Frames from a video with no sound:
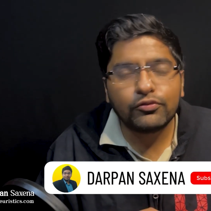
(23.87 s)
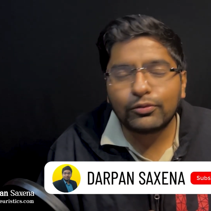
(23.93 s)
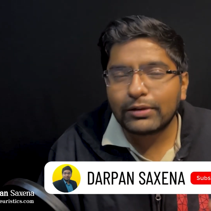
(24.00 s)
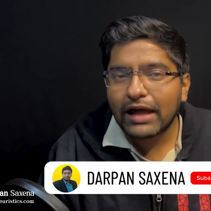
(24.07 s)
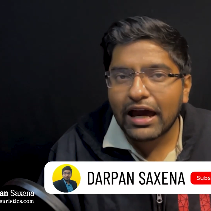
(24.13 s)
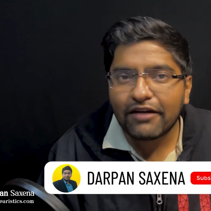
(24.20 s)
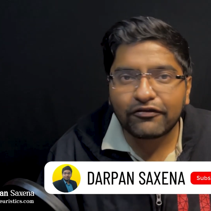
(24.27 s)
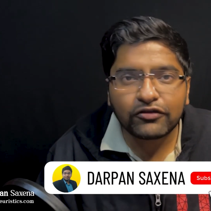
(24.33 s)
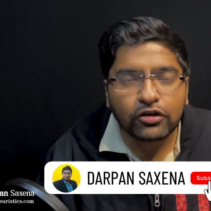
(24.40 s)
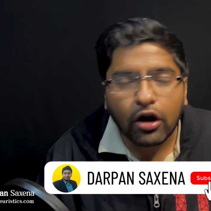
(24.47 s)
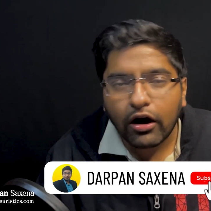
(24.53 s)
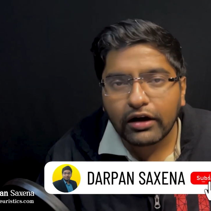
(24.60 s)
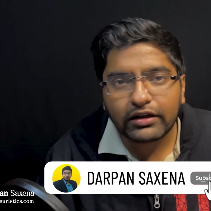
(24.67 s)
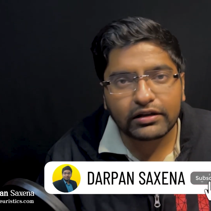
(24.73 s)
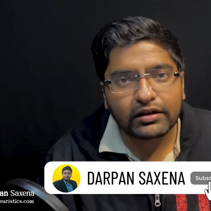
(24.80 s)
you would have
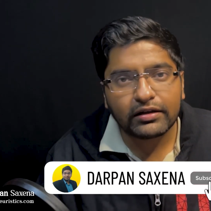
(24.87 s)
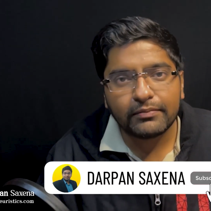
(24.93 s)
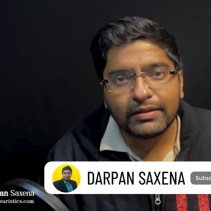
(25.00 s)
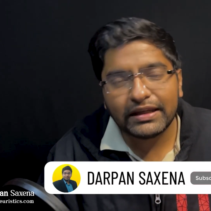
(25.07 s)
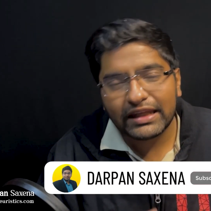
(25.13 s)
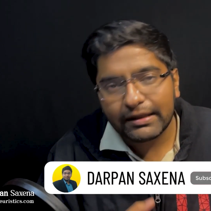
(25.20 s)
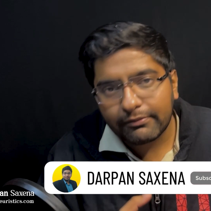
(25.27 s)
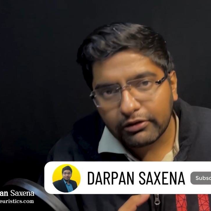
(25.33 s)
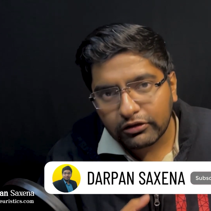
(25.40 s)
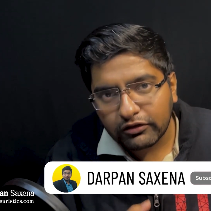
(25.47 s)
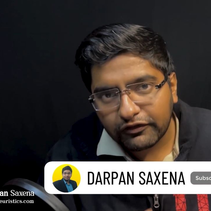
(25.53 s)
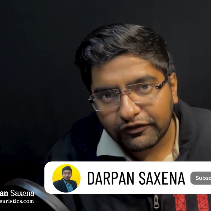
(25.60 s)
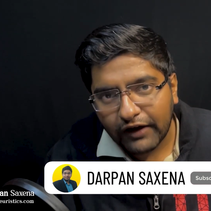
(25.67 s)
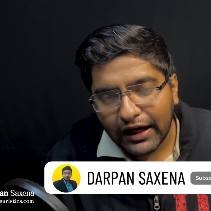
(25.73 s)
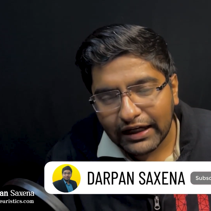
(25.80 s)
not been able
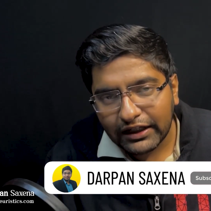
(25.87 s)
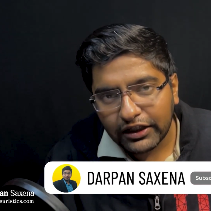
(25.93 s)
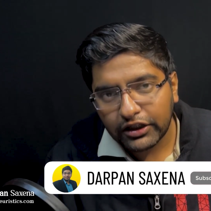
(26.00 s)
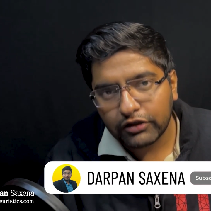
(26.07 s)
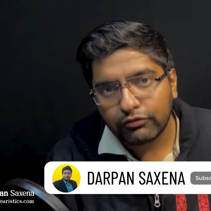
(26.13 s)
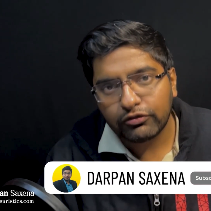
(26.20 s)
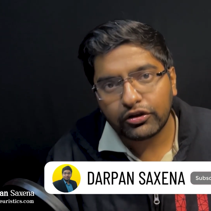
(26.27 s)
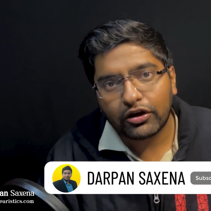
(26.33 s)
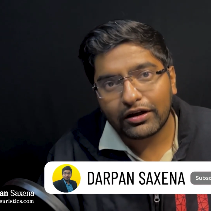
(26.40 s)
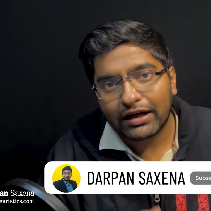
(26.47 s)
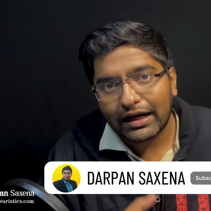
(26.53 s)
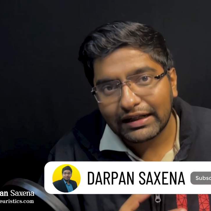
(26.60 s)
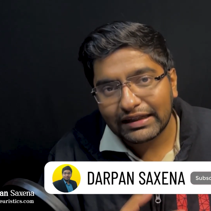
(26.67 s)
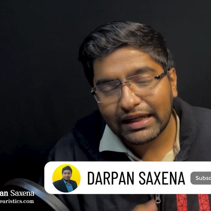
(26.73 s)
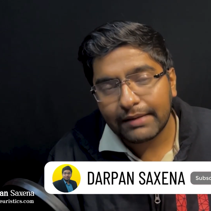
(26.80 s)
to fine-tune
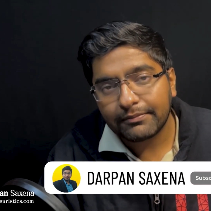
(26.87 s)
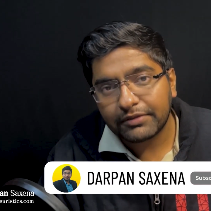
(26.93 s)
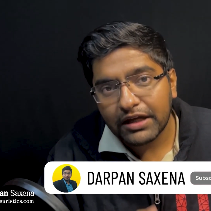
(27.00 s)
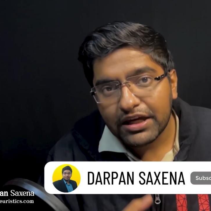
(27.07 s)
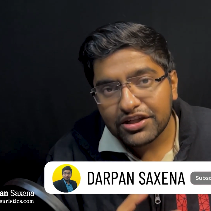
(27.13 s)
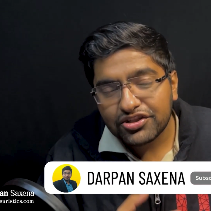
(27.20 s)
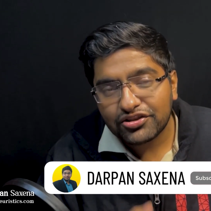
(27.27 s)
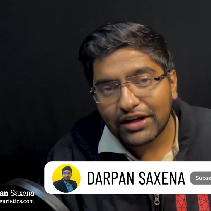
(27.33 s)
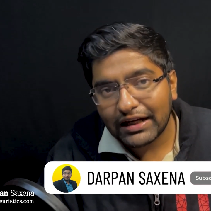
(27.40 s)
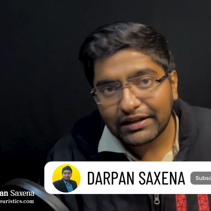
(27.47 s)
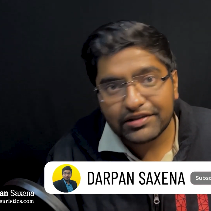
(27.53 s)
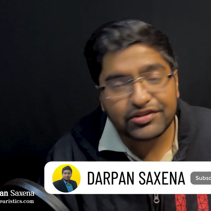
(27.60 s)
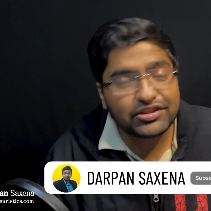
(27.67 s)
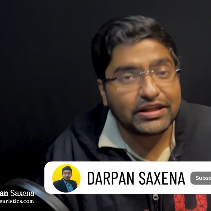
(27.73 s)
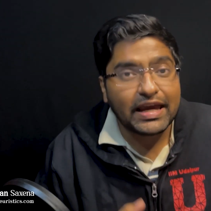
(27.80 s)
your attempt
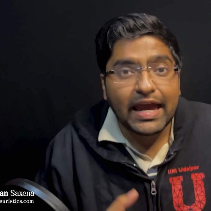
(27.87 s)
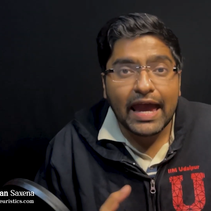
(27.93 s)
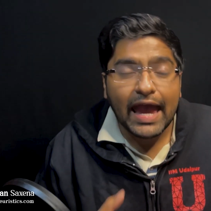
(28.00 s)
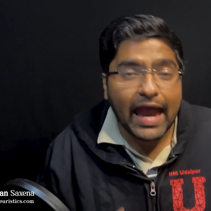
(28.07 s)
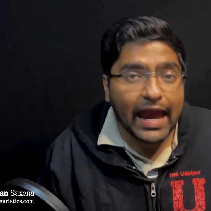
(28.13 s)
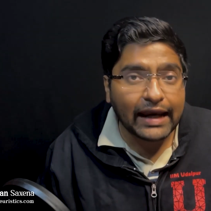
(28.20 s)
strategy.